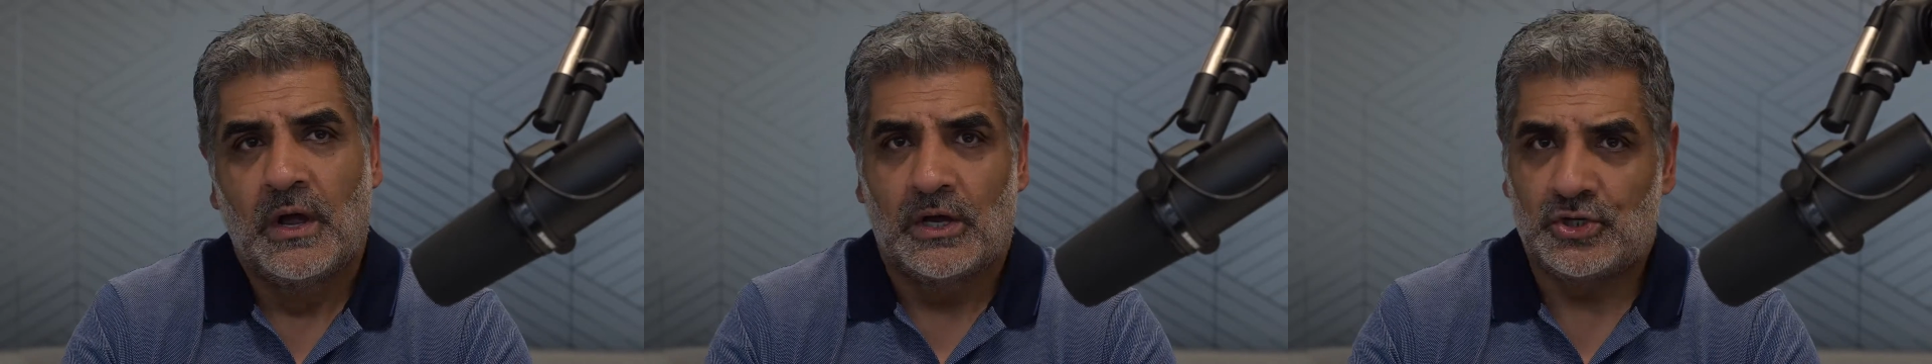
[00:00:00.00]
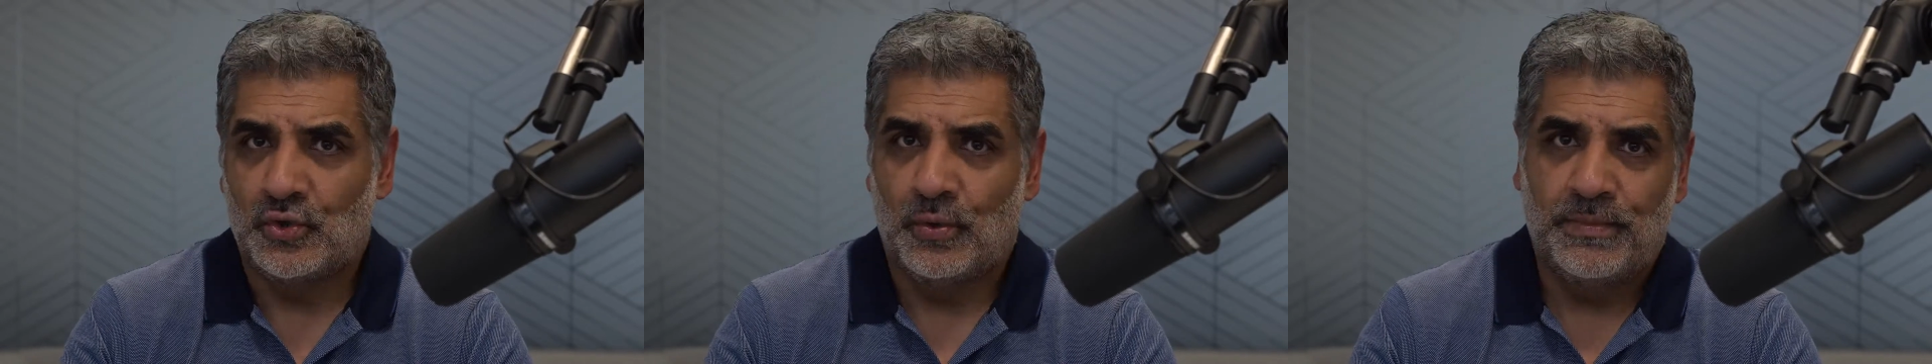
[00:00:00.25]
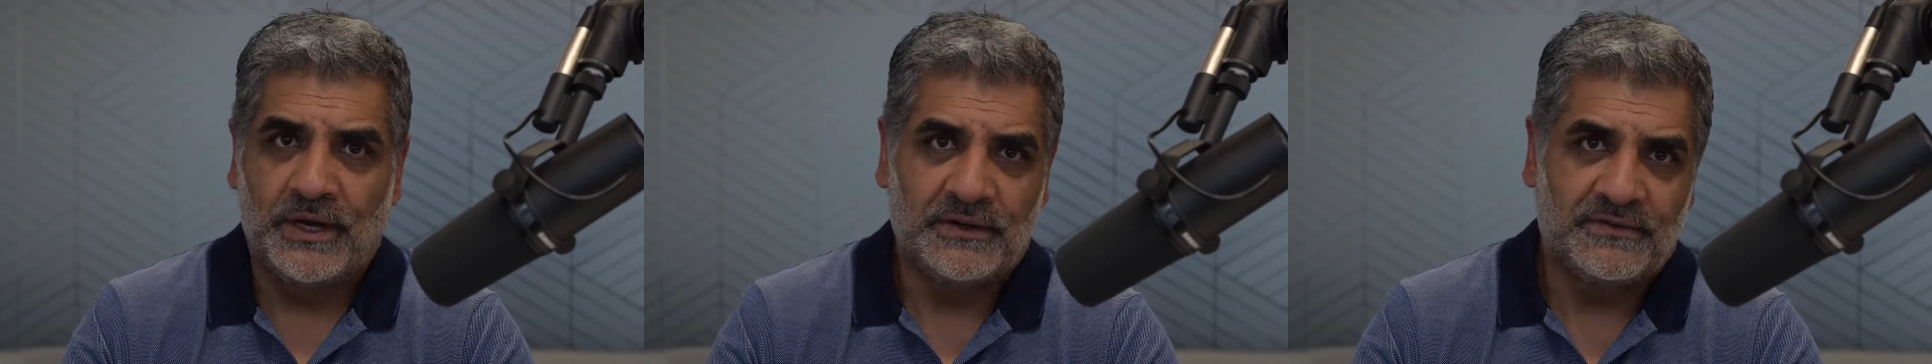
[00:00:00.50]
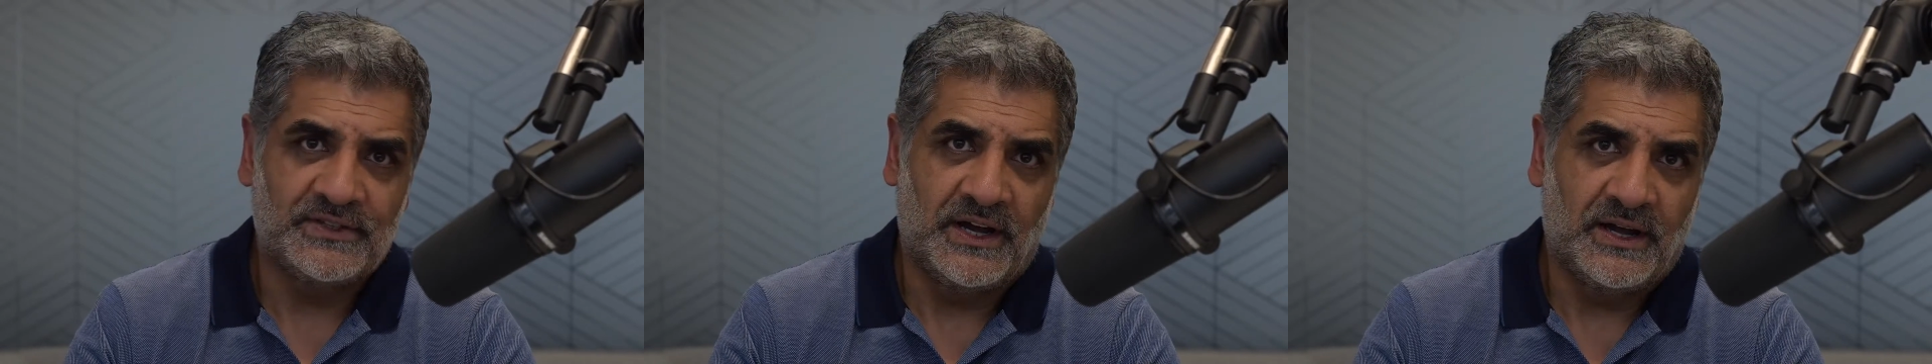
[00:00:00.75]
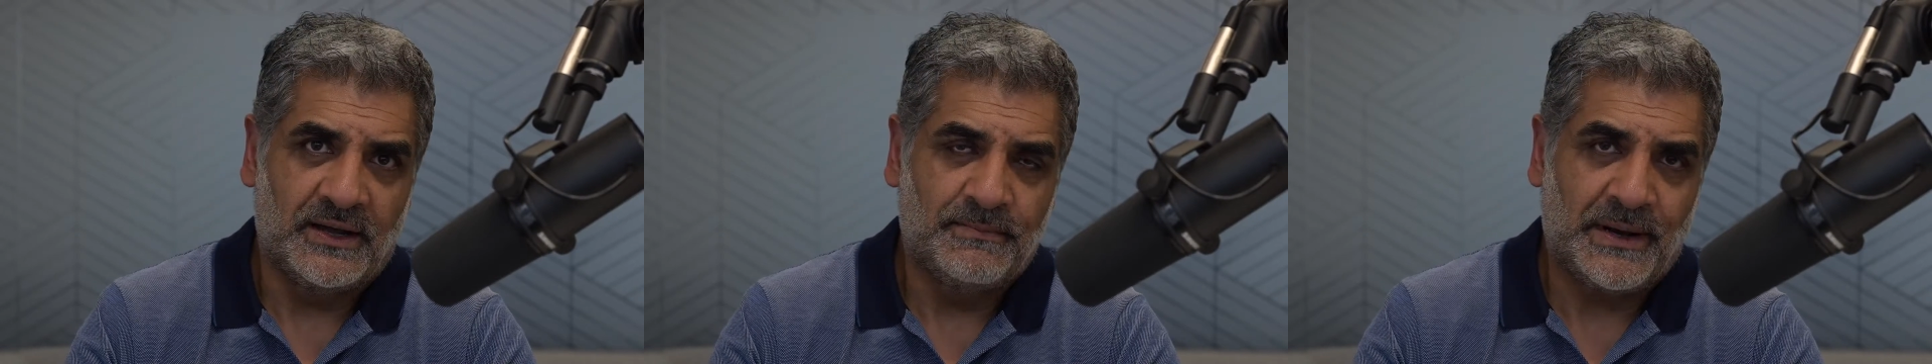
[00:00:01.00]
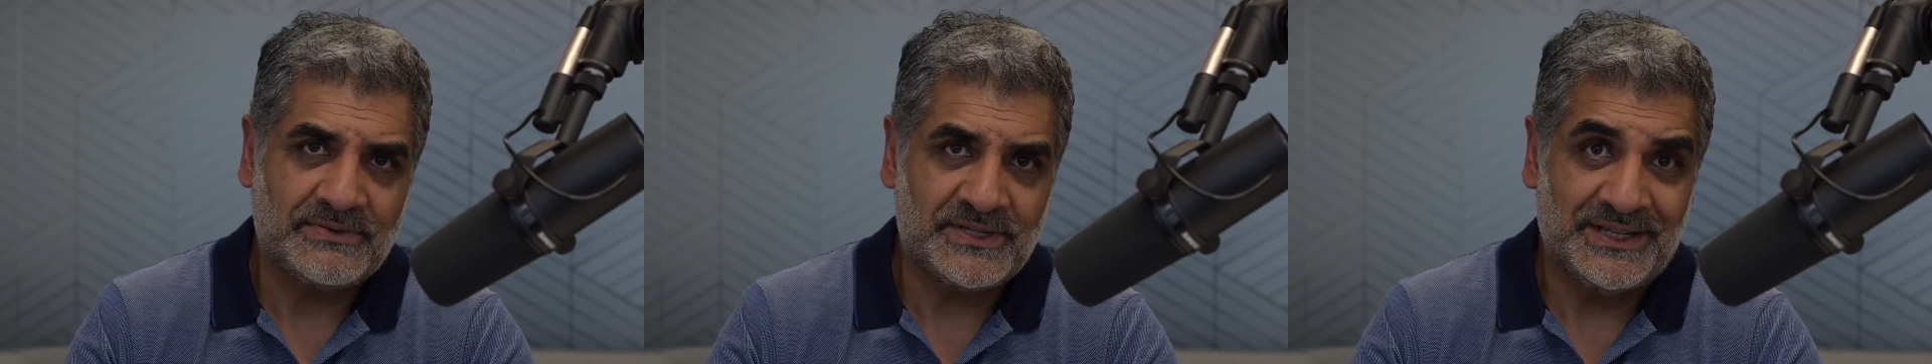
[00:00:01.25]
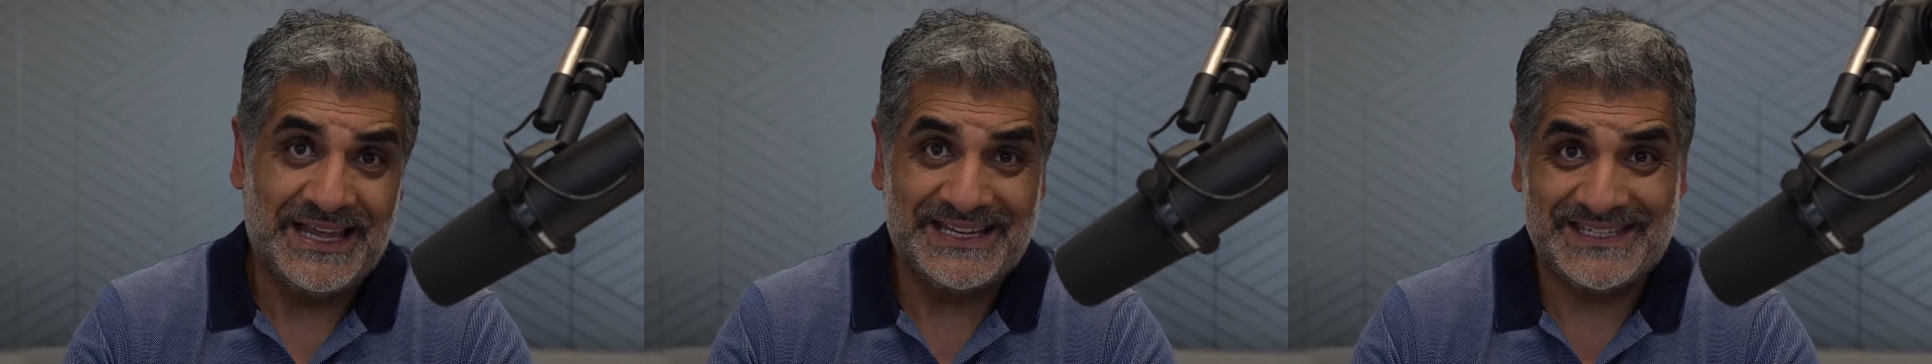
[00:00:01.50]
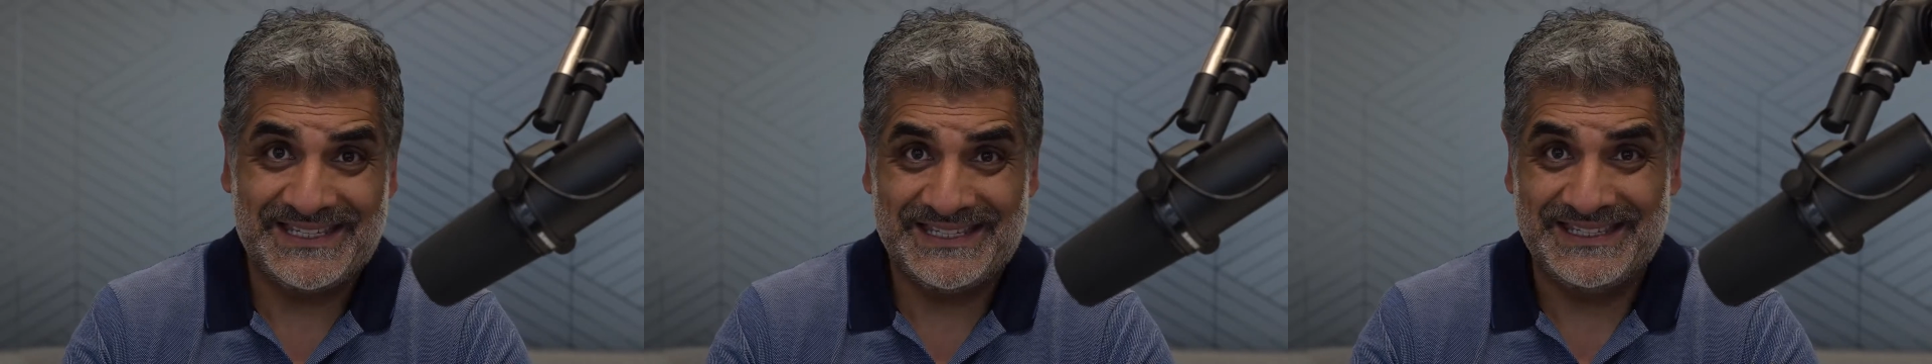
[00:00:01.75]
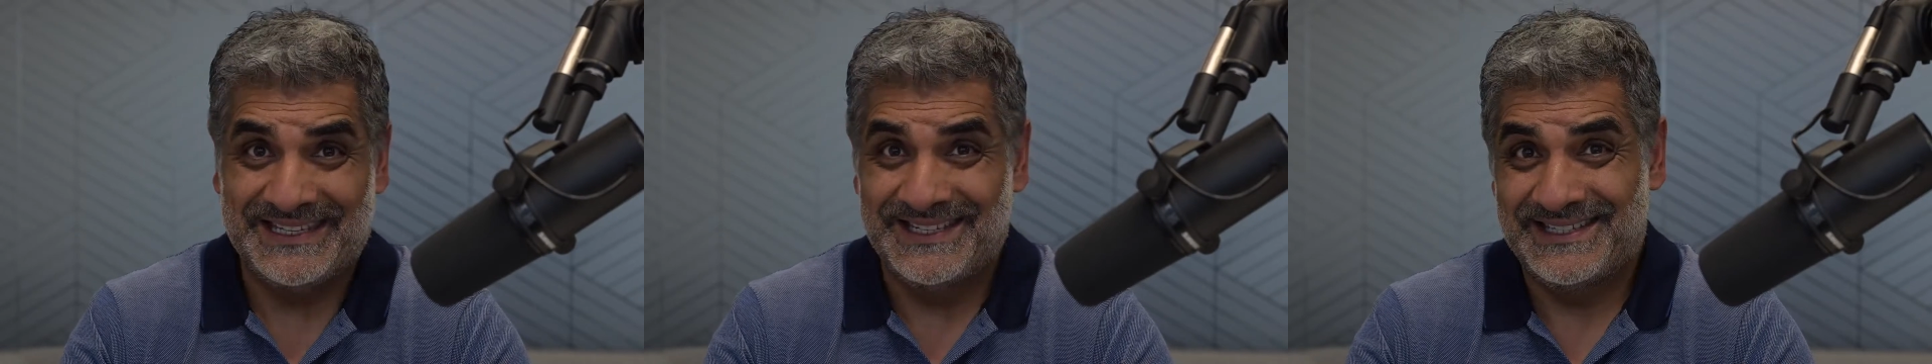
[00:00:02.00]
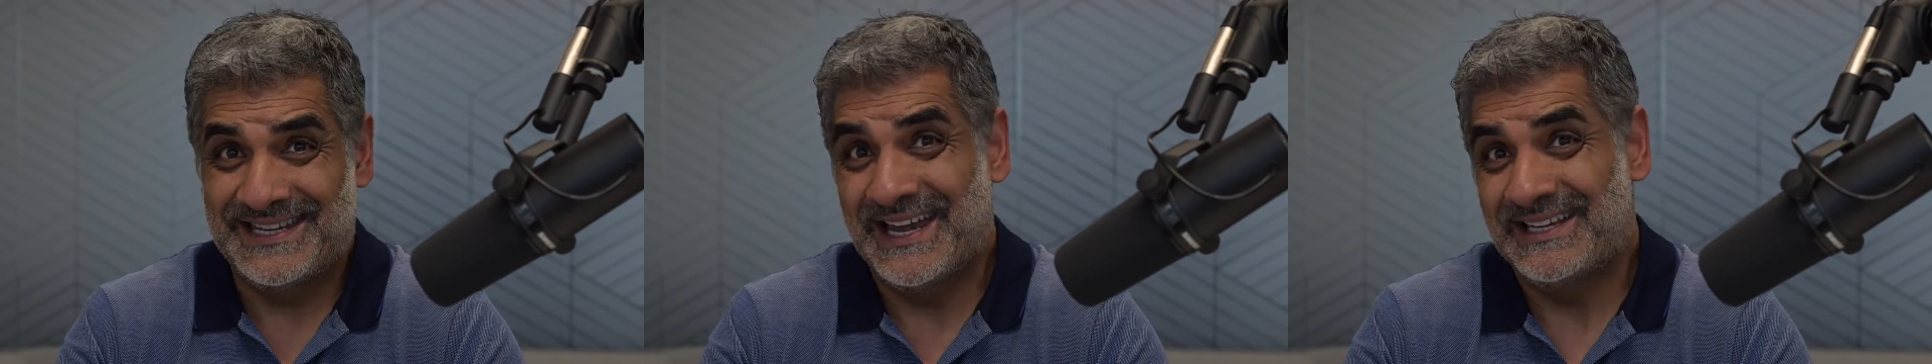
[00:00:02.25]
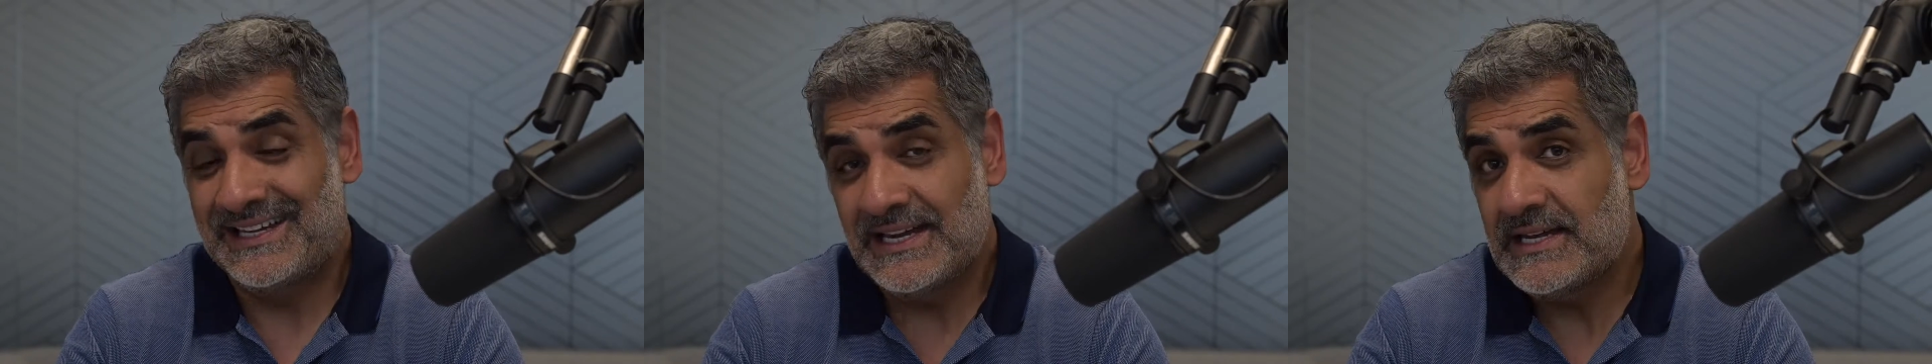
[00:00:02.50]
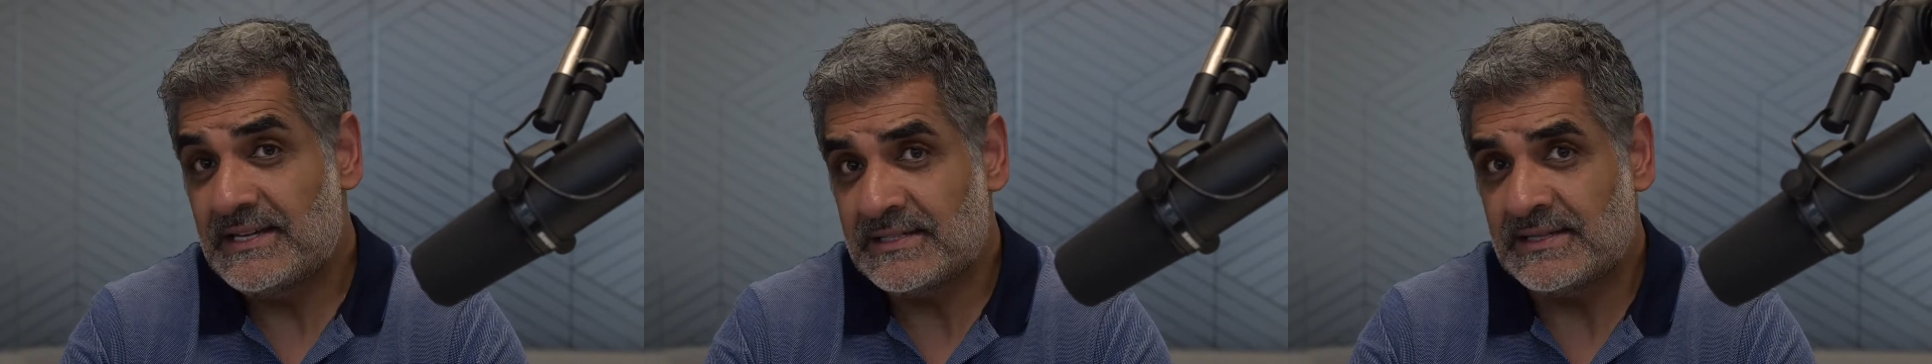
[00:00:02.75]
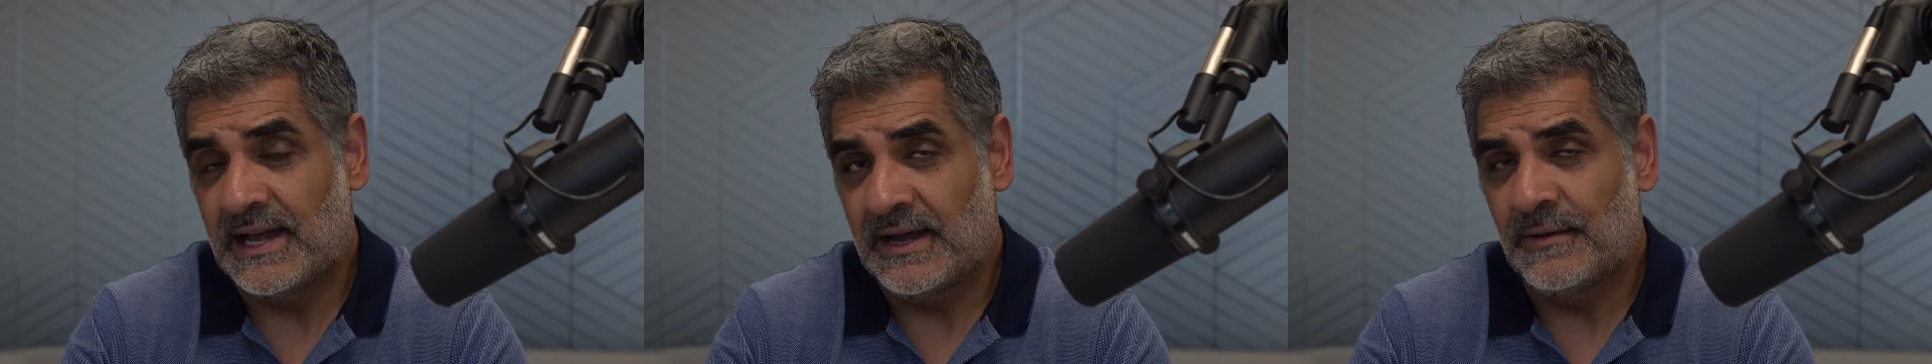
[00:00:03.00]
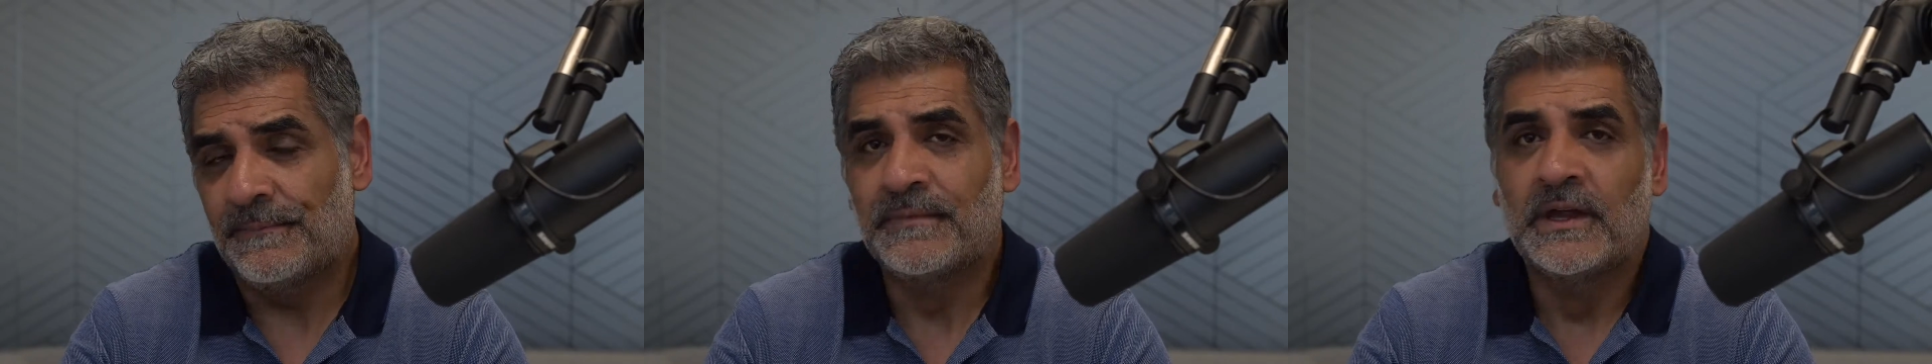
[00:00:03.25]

a short period of time, perhaps less than 10 years now.